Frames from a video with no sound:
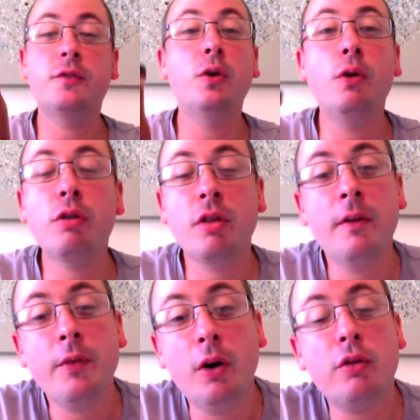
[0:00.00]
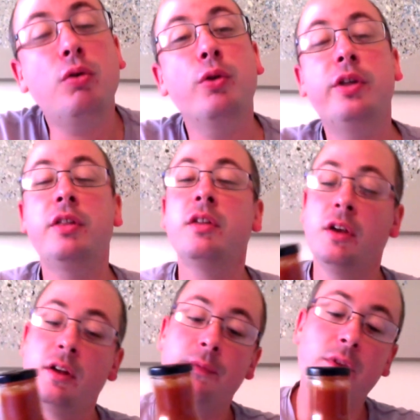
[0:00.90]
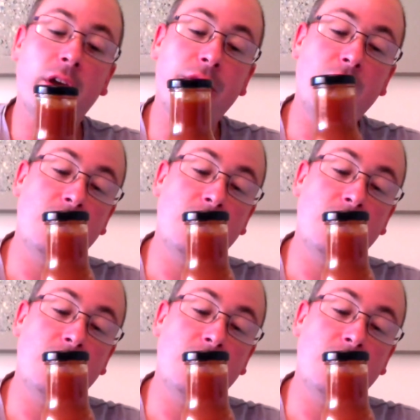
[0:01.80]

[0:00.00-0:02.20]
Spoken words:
of course, hot sauces, they